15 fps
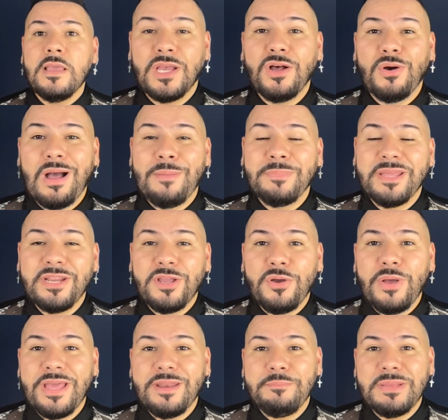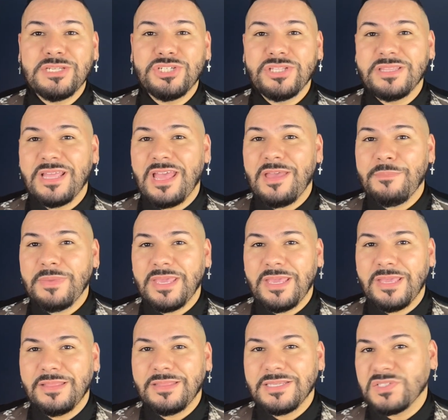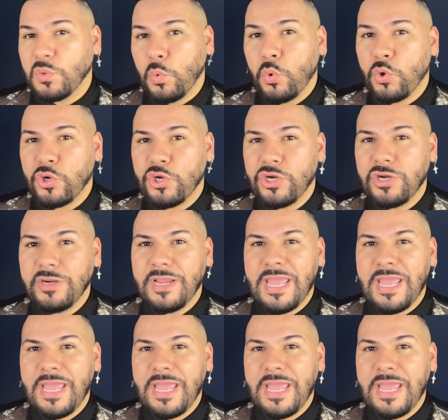So I'm gonna go ahead and mention them in this order,